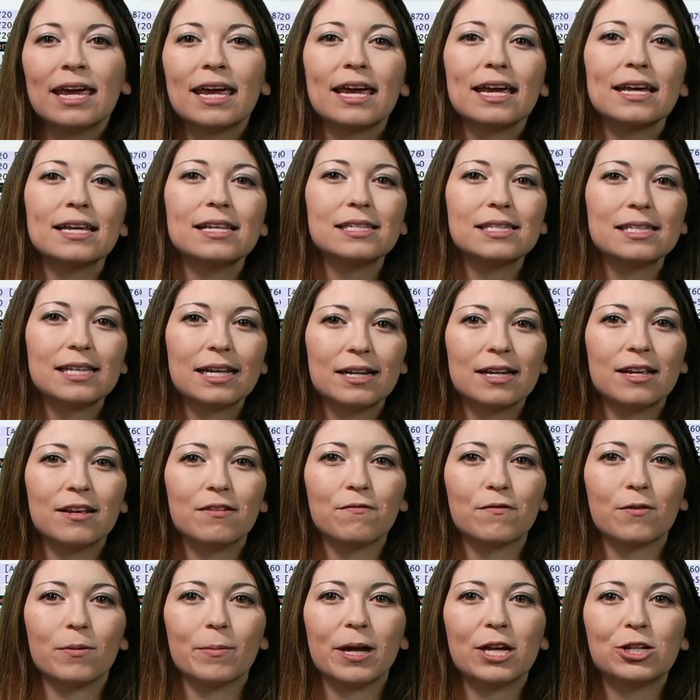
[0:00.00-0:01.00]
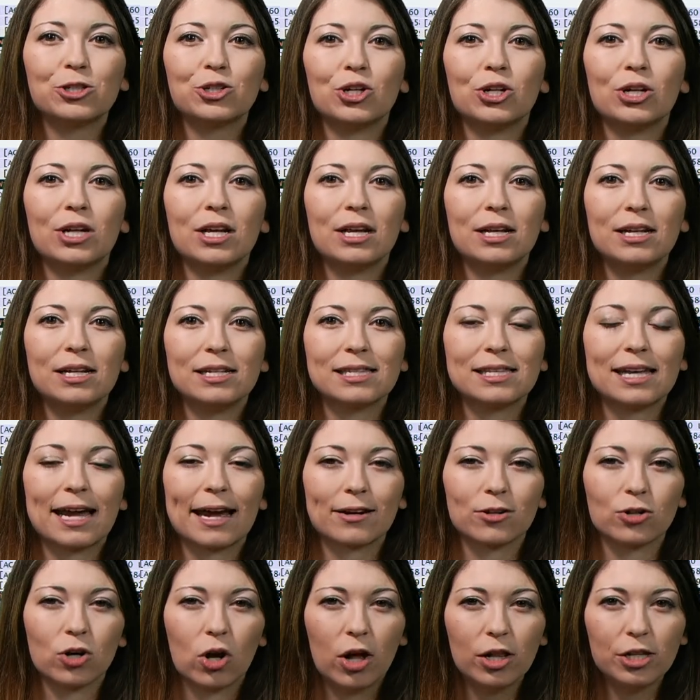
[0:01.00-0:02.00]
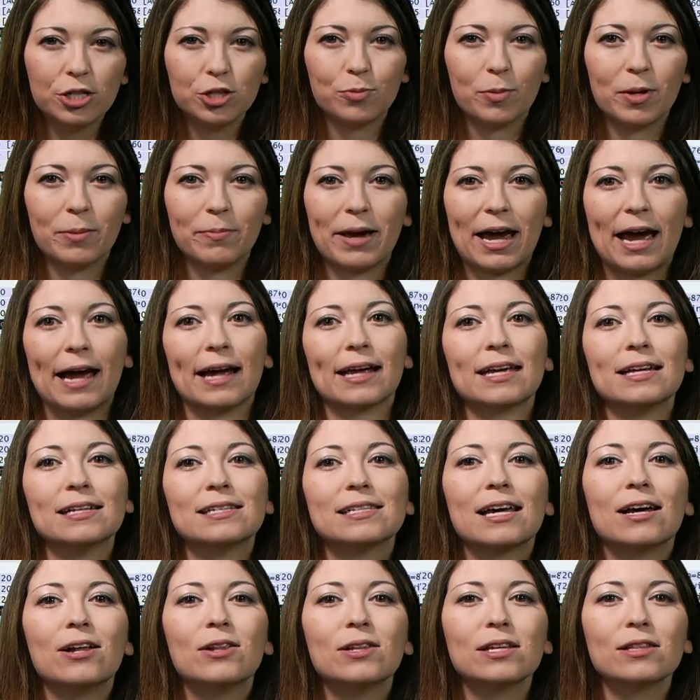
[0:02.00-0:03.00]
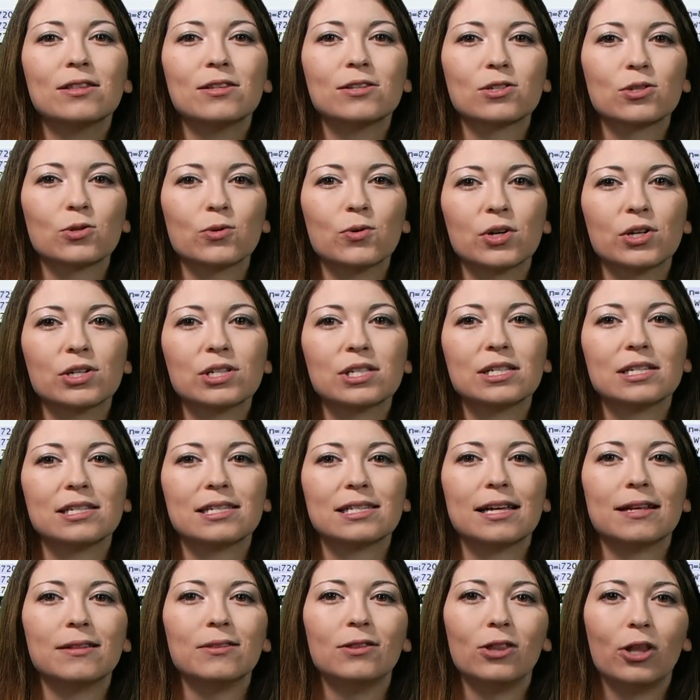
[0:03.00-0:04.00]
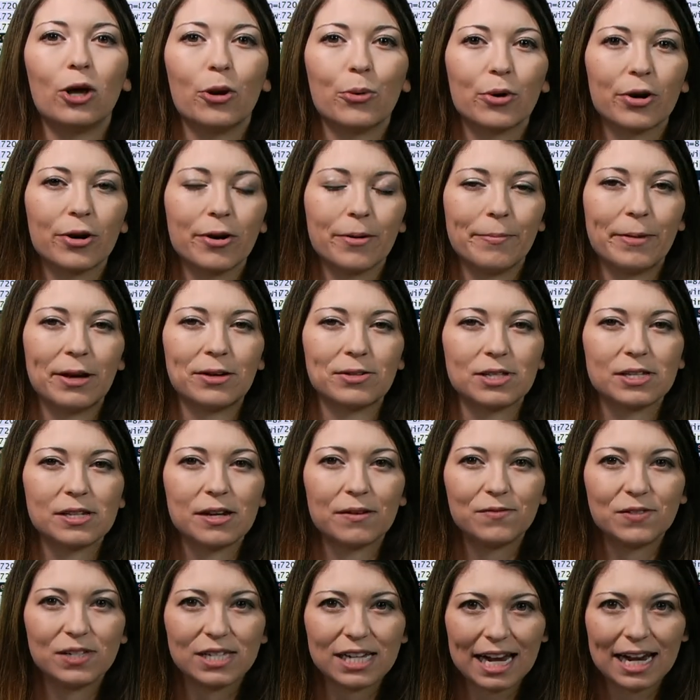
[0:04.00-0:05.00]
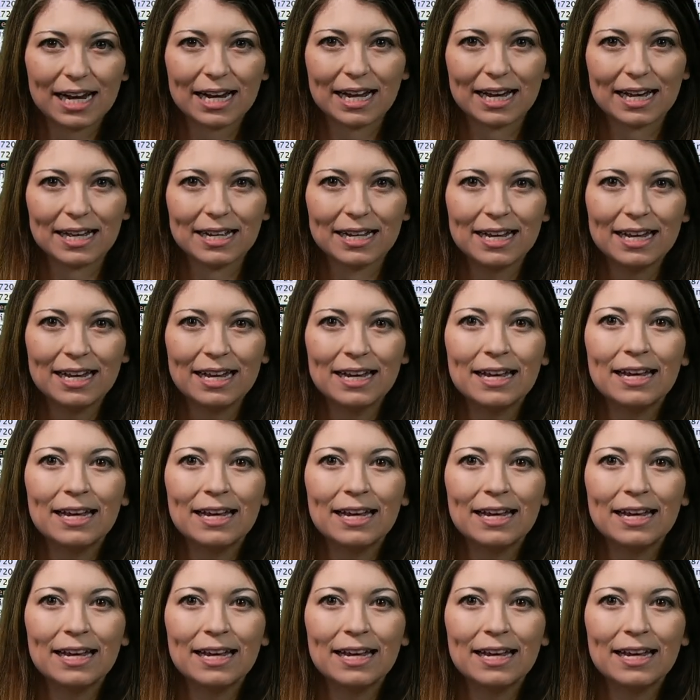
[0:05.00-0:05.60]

it can send information in its acknowledgement packet telling the source to send lower amounts of data.